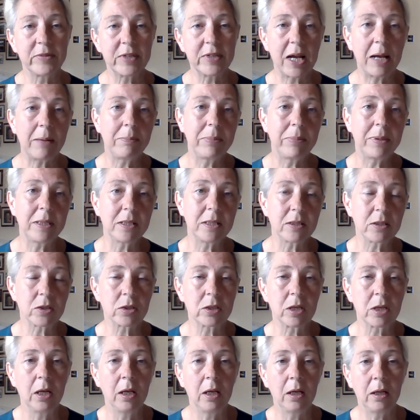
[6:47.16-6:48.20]

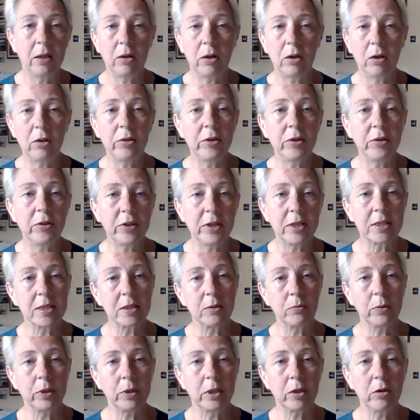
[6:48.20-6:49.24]
tablets, other things
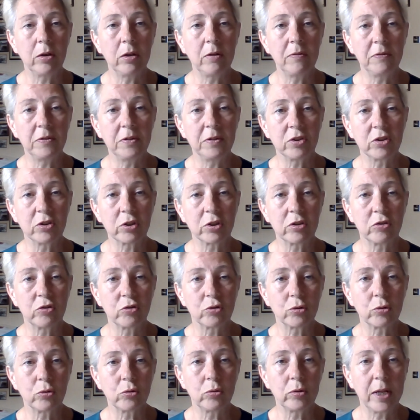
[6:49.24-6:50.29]
that we can offer to
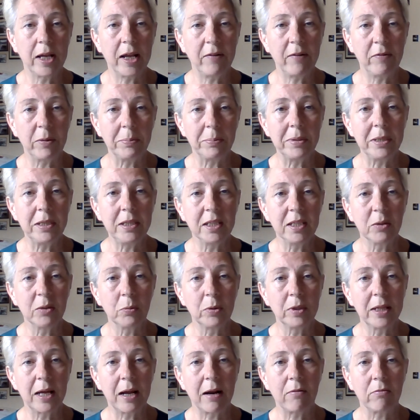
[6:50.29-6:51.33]
control the heavy bleeding
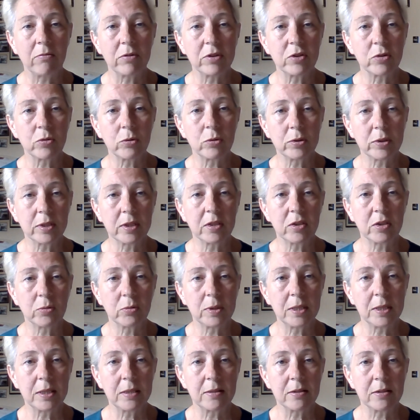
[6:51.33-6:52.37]
without resorting to
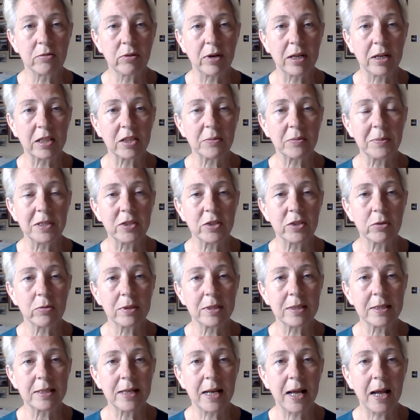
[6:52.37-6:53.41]
a hysterectomy. So
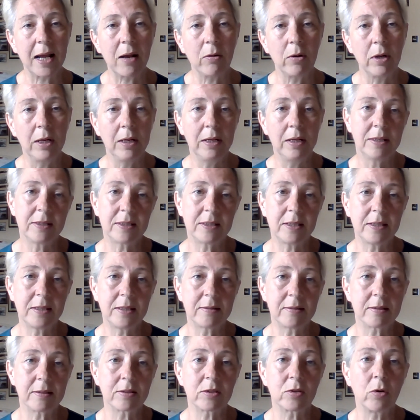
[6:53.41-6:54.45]
it's now seen
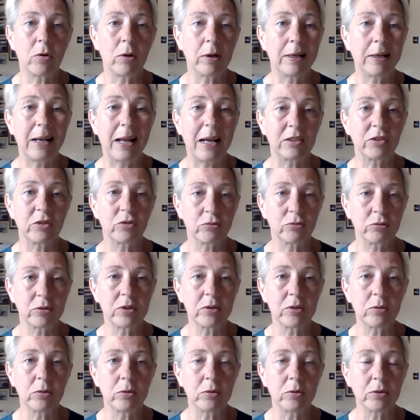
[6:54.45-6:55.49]
as a sort of last
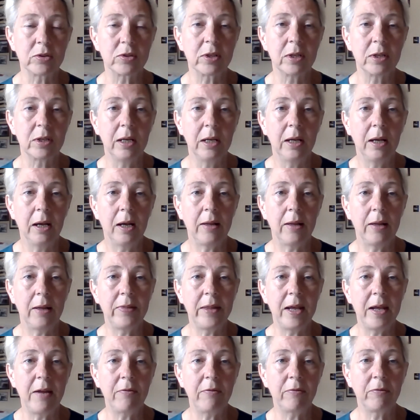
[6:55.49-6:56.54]
resort. And
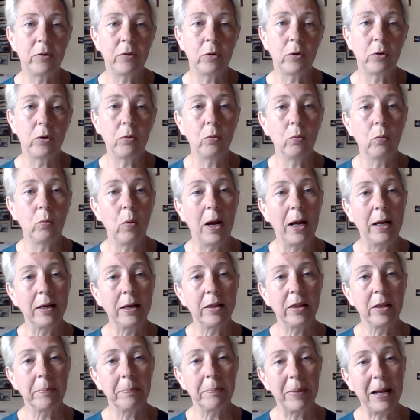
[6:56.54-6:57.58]
therefore, while
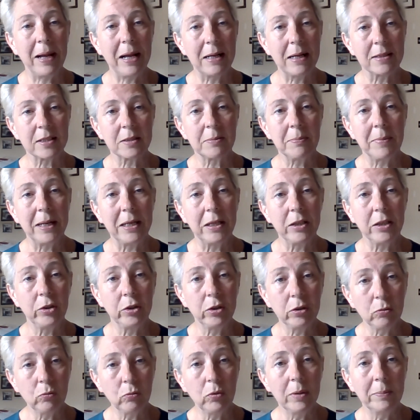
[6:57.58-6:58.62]
in the past, many
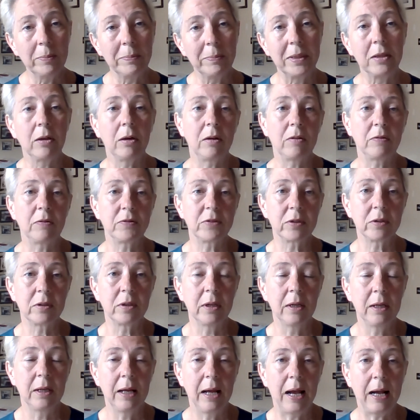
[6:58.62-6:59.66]
young women often
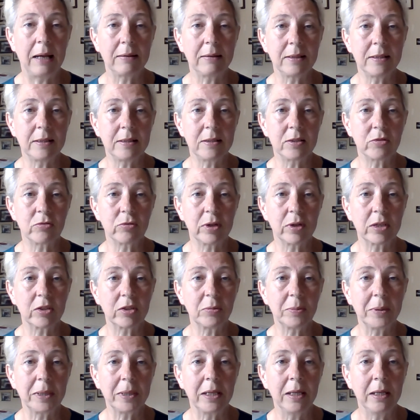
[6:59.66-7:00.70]
had a
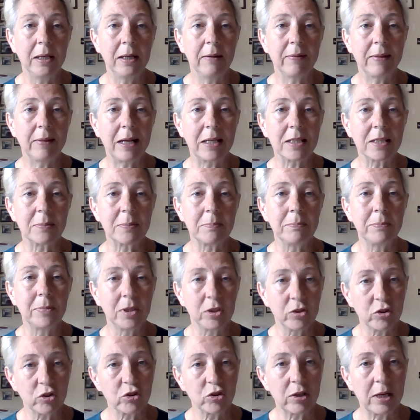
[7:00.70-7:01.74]
hysterectomy, that's
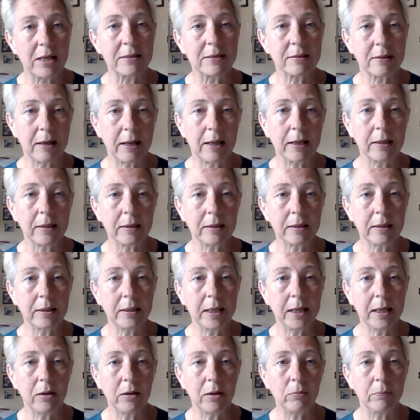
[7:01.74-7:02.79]
much less likely
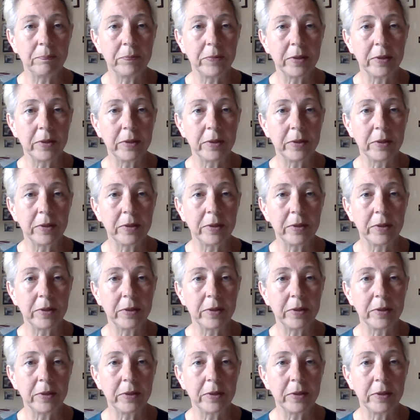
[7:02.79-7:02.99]
now.